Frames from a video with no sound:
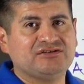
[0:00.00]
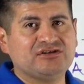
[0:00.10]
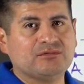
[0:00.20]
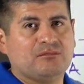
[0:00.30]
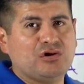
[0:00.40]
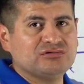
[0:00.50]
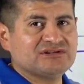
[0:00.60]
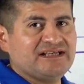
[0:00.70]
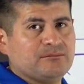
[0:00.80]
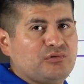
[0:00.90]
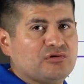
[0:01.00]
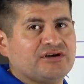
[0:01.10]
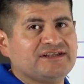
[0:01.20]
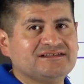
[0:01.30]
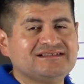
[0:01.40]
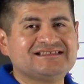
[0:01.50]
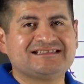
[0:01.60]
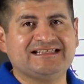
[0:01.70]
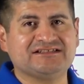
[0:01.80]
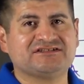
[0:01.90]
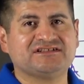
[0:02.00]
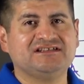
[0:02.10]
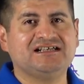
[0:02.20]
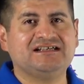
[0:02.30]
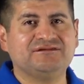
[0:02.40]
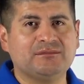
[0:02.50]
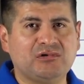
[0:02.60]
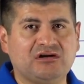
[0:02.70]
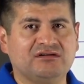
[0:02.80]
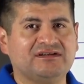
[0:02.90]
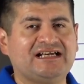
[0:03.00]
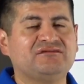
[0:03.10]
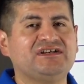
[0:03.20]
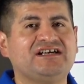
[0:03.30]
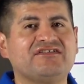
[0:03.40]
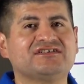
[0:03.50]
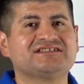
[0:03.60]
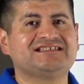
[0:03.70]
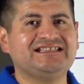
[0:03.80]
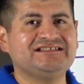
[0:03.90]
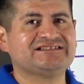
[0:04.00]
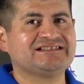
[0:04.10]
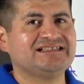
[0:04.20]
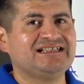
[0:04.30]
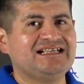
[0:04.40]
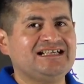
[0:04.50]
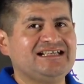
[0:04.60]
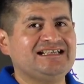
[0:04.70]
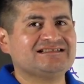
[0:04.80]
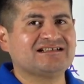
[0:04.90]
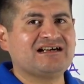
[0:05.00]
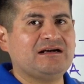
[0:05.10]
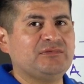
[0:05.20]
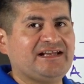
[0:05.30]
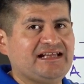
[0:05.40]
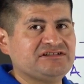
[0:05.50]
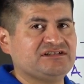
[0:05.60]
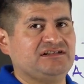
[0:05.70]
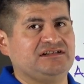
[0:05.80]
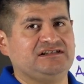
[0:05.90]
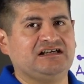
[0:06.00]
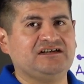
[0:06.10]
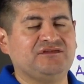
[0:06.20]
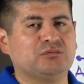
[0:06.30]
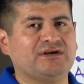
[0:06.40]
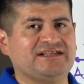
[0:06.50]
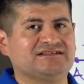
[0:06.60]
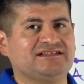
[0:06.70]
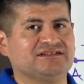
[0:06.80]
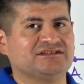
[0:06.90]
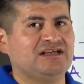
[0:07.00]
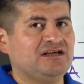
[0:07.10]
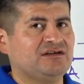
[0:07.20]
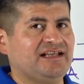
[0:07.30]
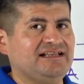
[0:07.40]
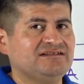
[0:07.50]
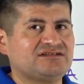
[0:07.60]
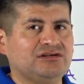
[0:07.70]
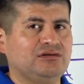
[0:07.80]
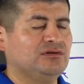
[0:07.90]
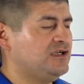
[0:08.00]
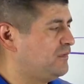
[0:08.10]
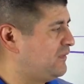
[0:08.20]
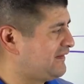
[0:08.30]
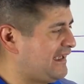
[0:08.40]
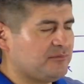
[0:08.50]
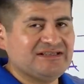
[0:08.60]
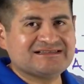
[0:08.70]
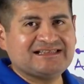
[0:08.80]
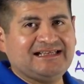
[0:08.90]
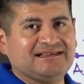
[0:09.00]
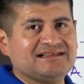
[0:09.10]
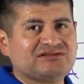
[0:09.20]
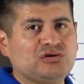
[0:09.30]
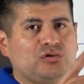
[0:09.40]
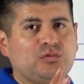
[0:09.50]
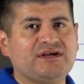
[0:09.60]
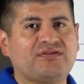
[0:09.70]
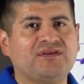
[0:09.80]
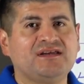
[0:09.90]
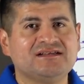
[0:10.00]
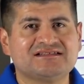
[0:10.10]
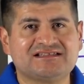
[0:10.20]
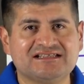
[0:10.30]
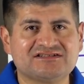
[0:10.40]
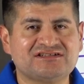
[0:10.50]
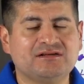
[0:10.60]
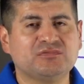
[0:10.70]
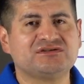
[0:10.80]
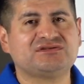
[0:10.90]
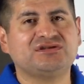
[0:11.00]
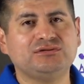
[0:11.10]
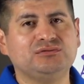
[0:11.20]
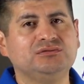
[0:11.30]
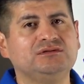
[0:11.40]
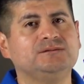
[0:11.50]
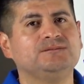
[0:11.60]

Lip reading: your most important stitch of them all. Every other stitch is a combination of the running stitch. Okay, so with that being said, let's go with stitch number 2.